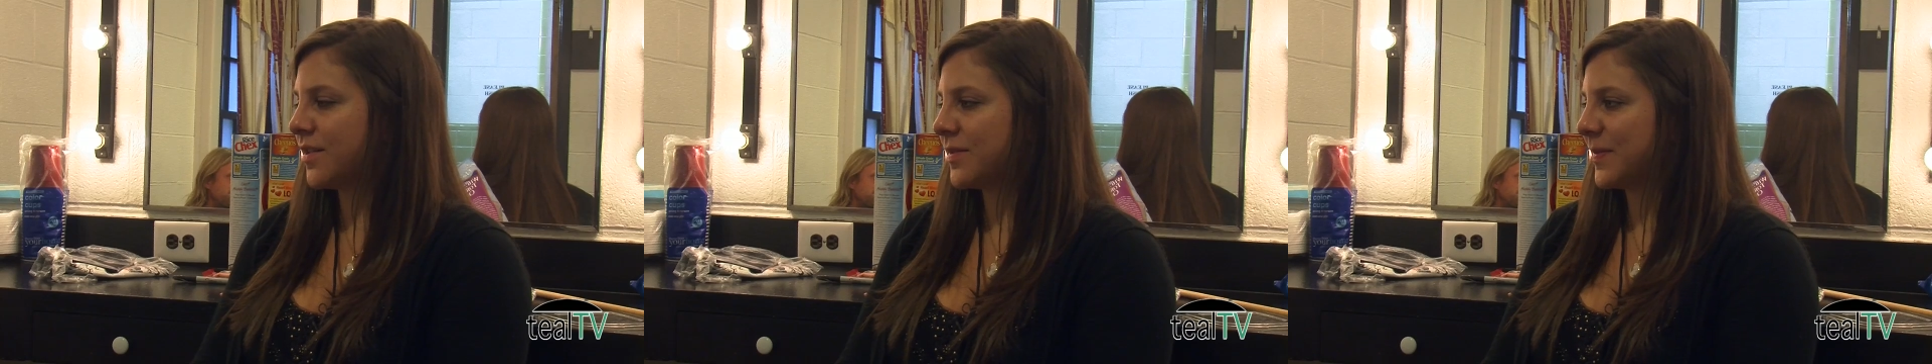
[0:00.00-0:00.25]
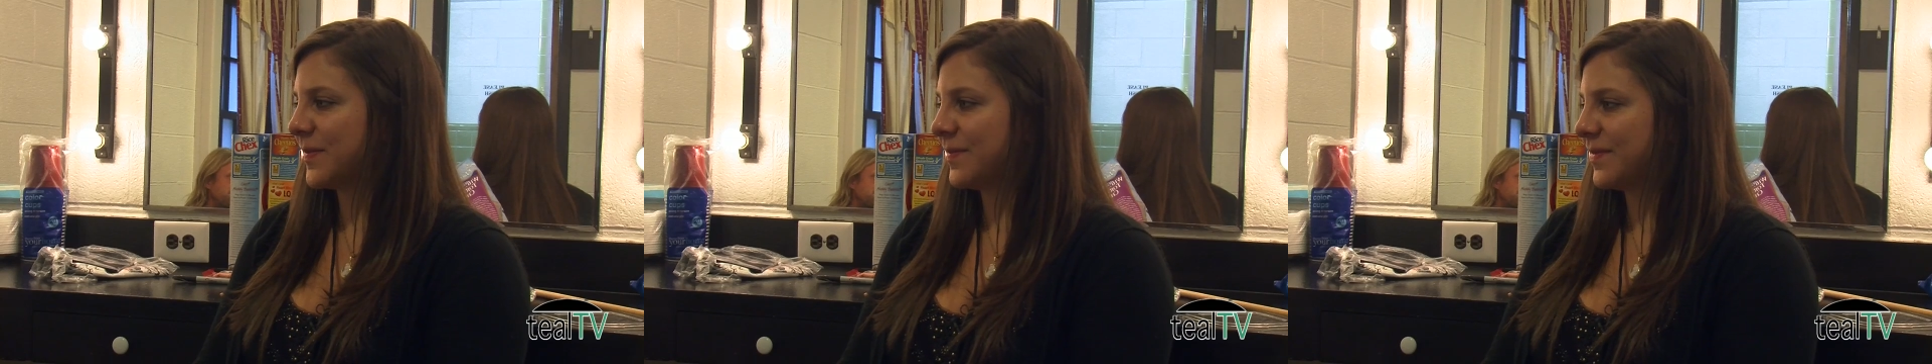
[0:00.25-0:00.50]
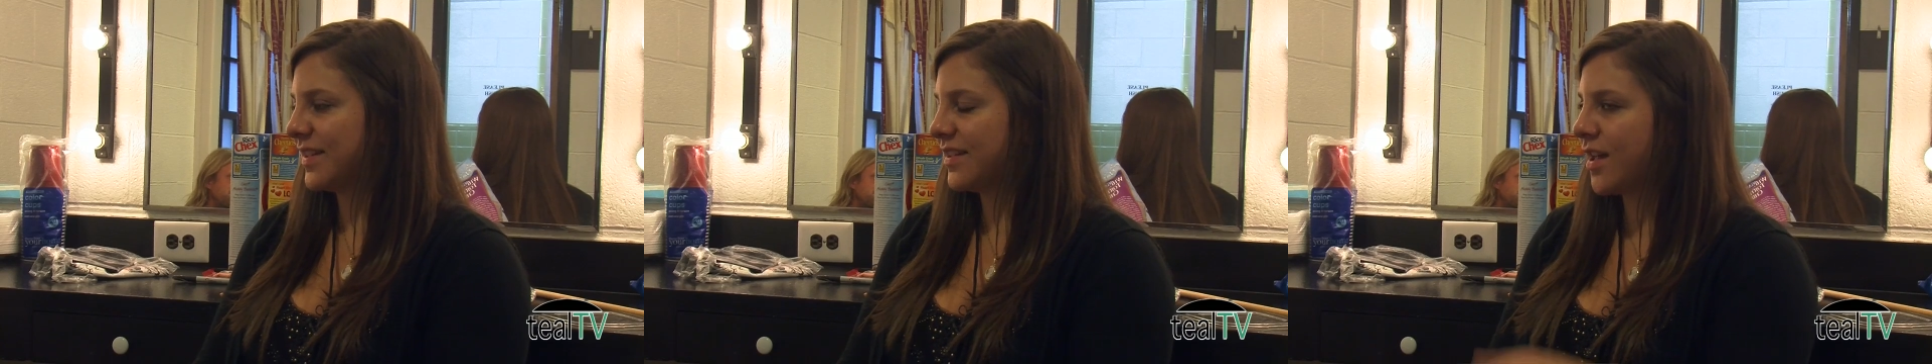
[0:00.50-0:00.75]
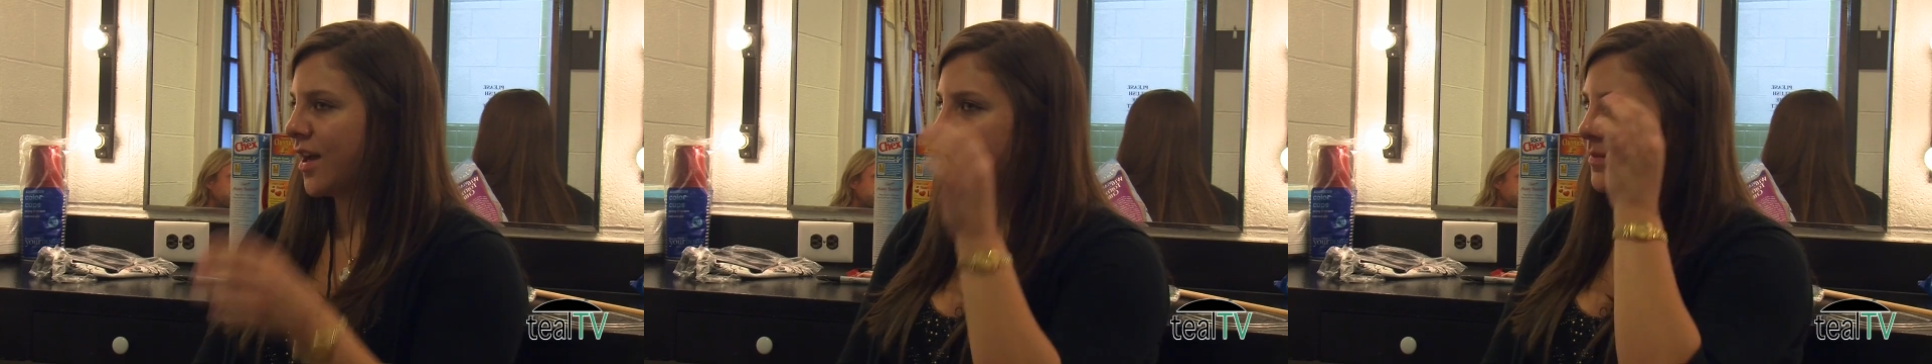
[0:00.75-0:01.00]
awesome.
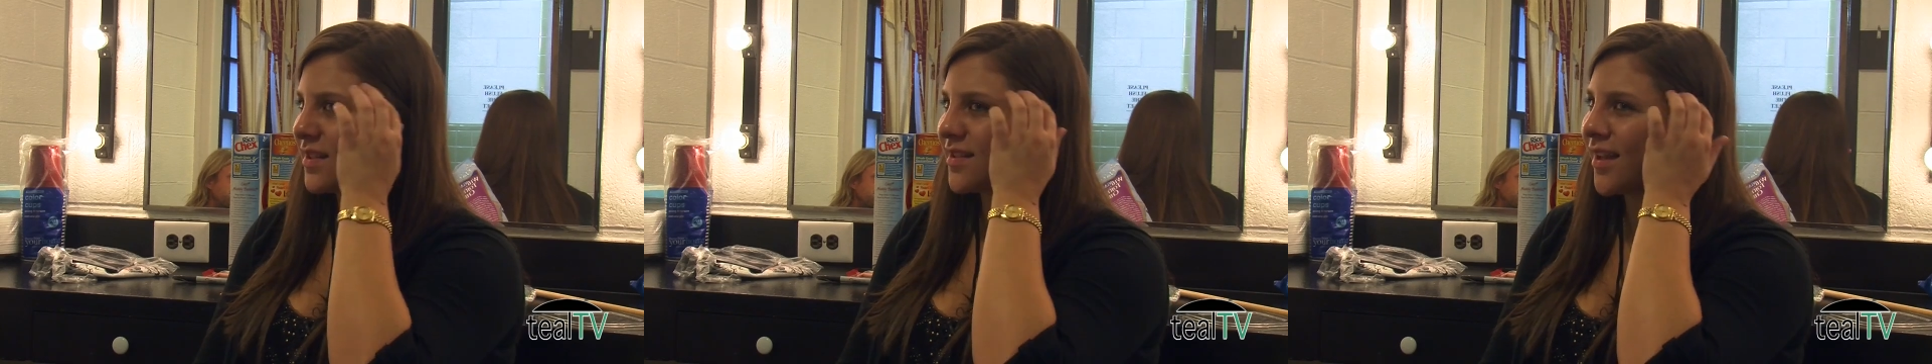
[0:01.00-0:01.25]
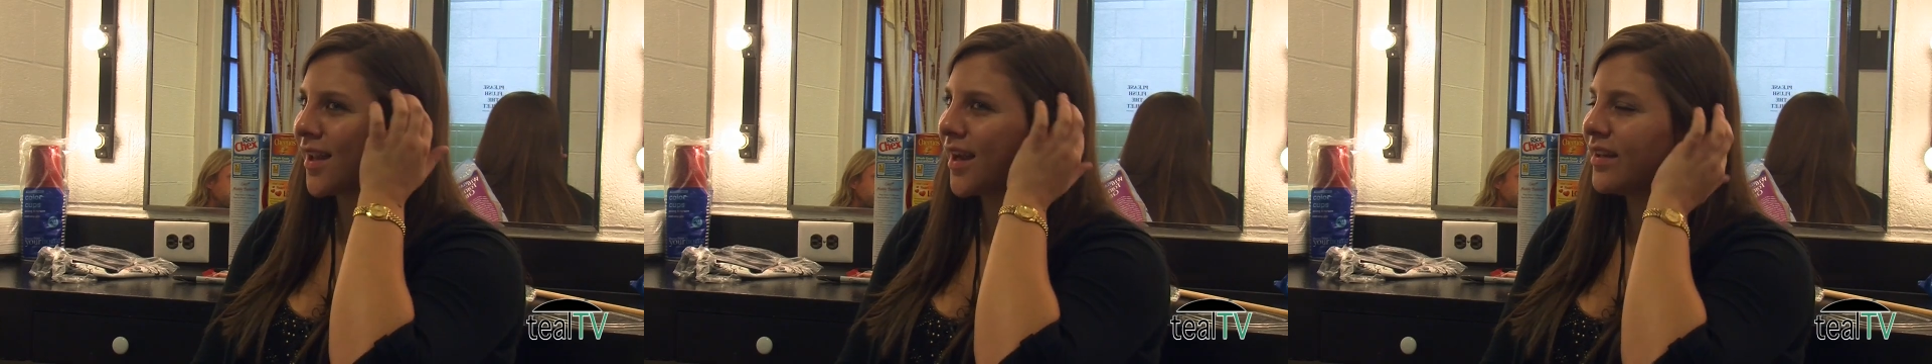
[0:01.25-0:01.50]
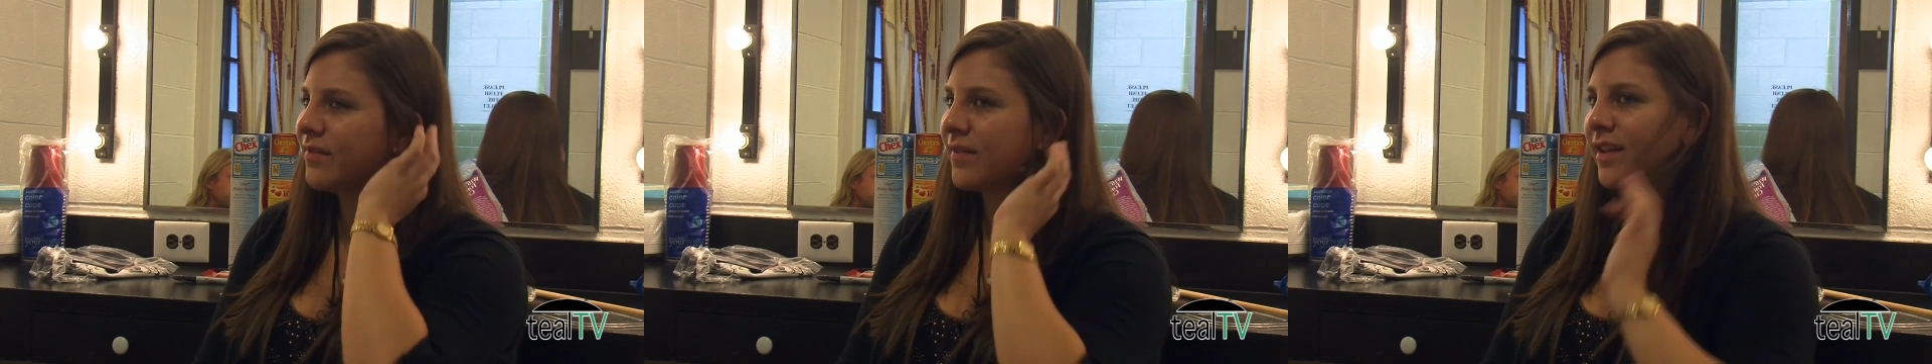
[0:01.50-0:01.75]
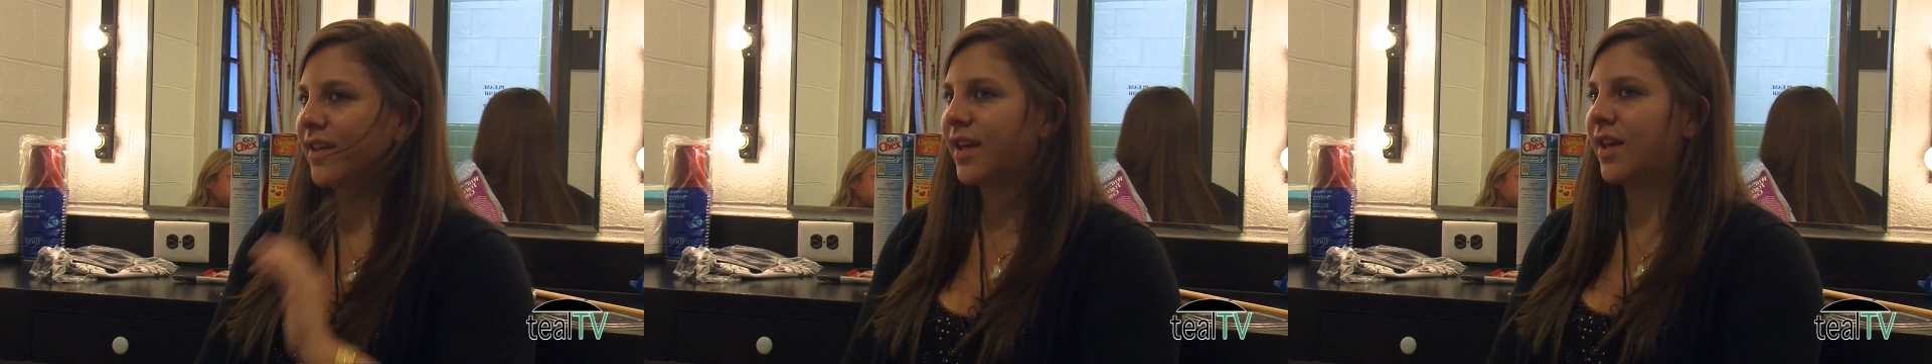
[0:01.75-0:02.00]
And does that kind of
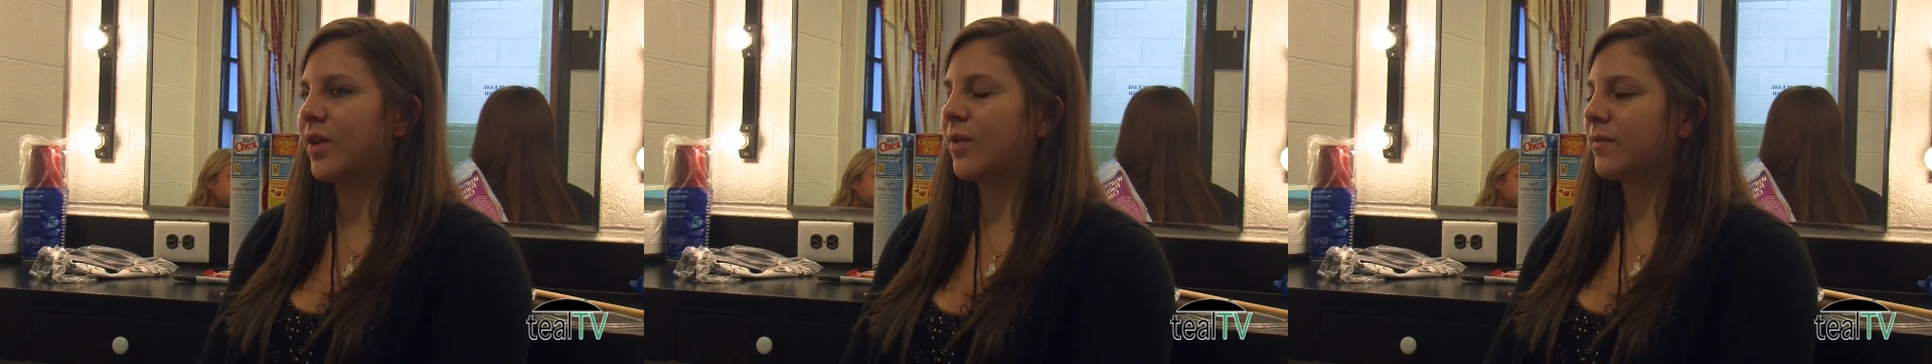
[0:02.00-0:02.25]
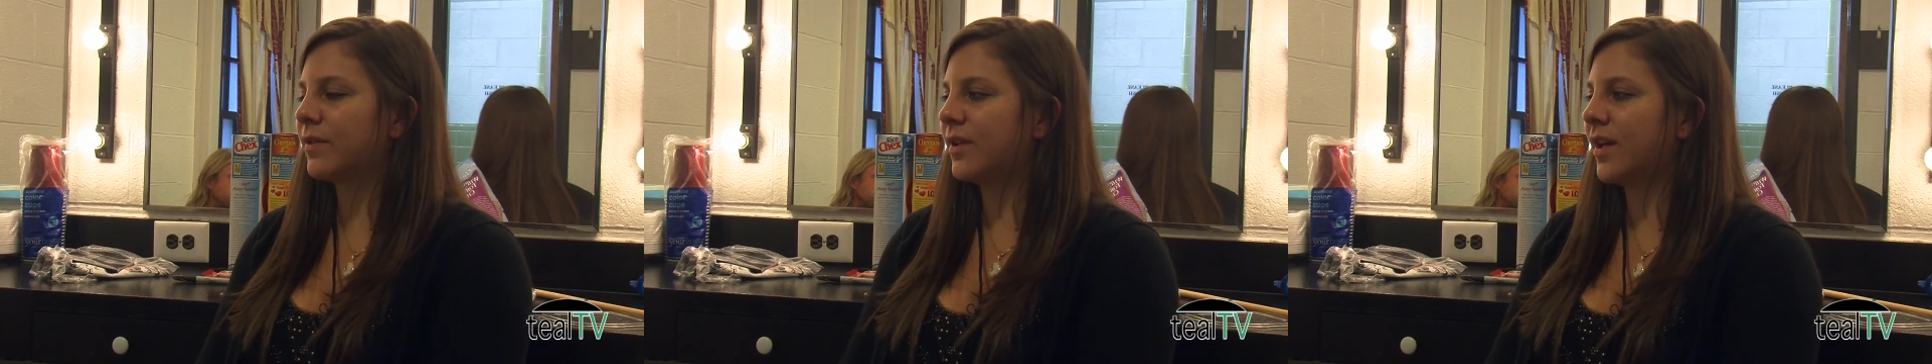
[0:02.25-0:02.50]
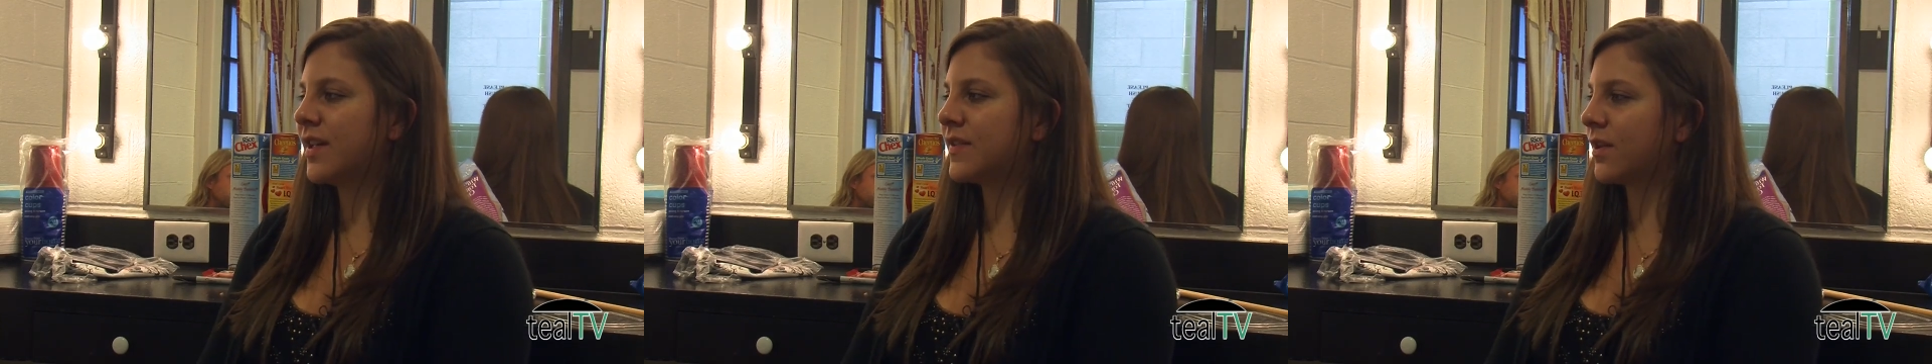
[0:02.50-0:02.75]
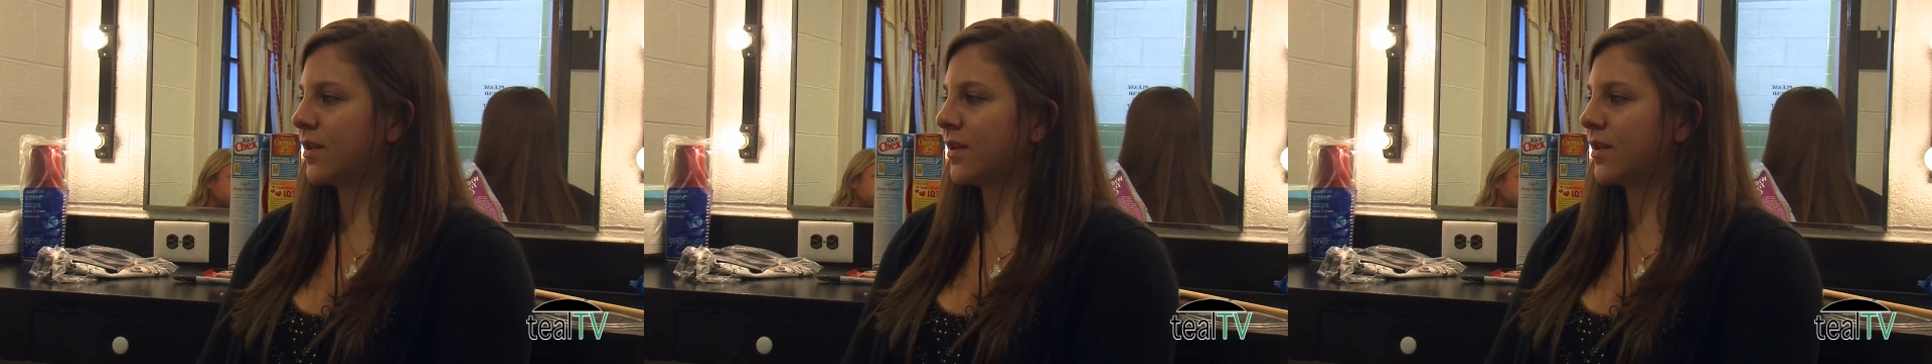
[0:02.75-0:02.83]
like hit home for you guys?